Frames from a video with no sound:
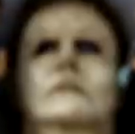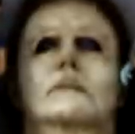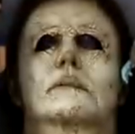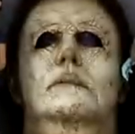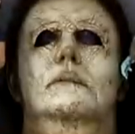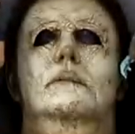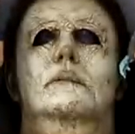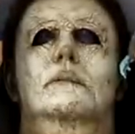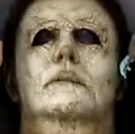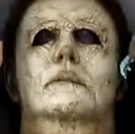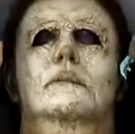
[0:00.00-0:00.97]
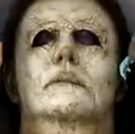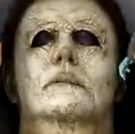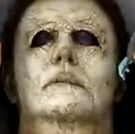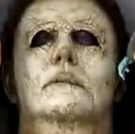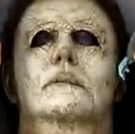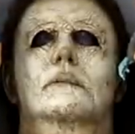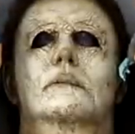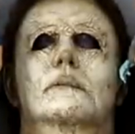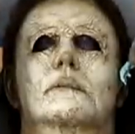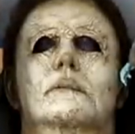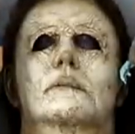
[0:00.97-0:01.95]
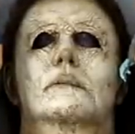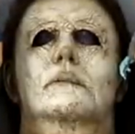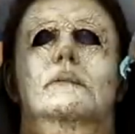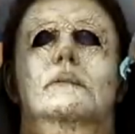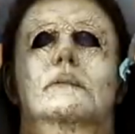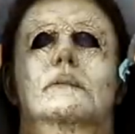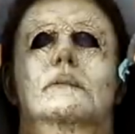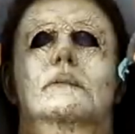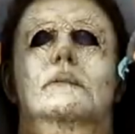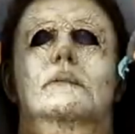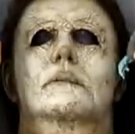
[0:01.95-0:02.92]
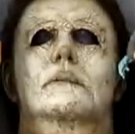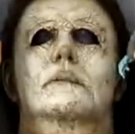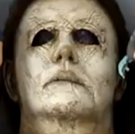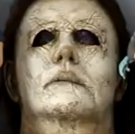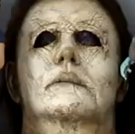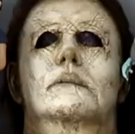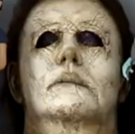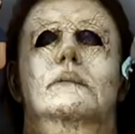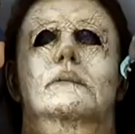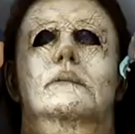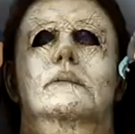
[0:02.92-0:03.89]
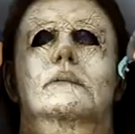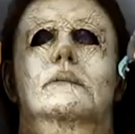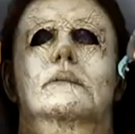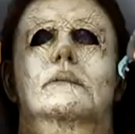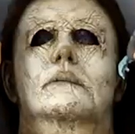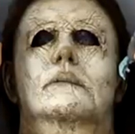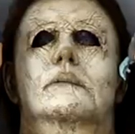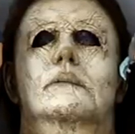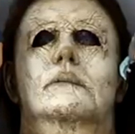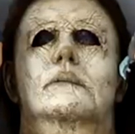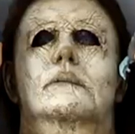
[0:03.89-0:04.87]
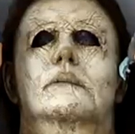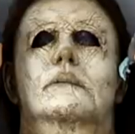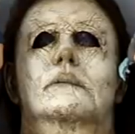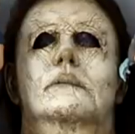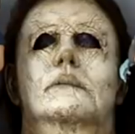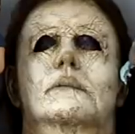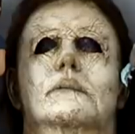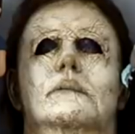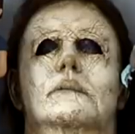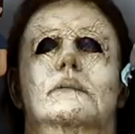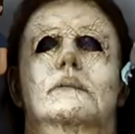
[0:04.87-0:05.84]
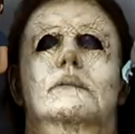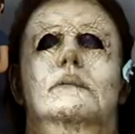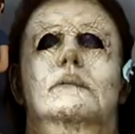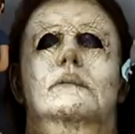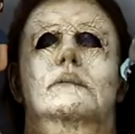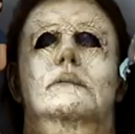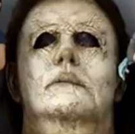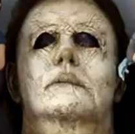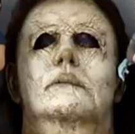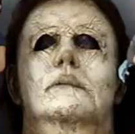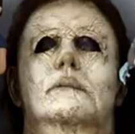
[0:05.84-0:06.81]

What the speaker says: (silent)